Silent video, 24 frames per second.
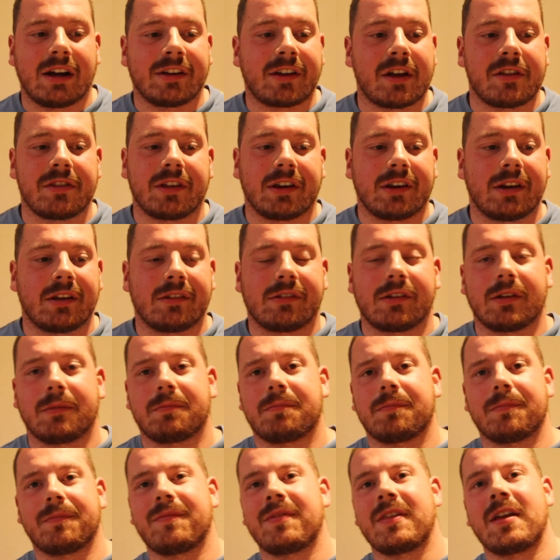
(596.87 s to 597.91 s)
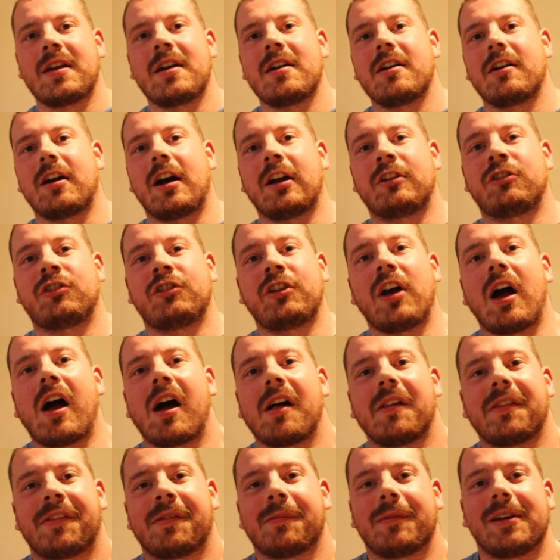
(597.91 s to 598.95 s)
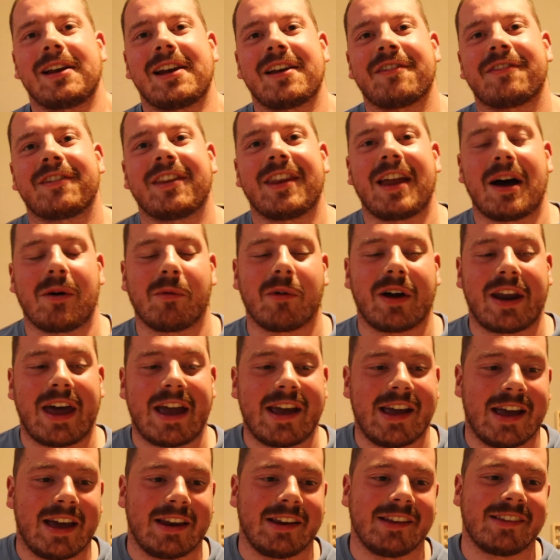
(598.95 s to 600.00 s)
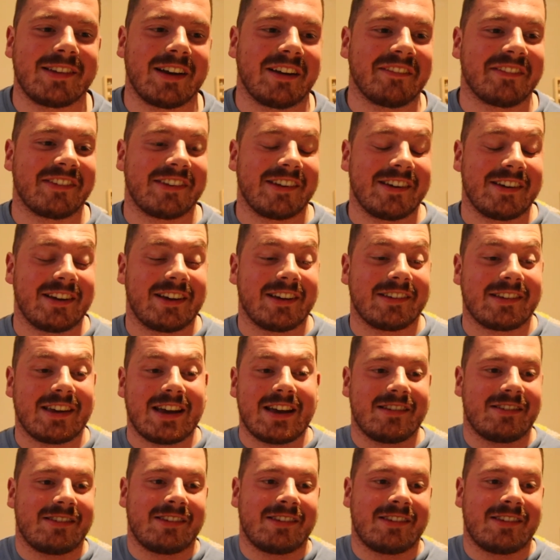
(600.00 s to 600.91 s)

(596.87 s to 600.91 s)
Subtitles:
I don't think there's a chance of me lifting that 180 anytime soon, because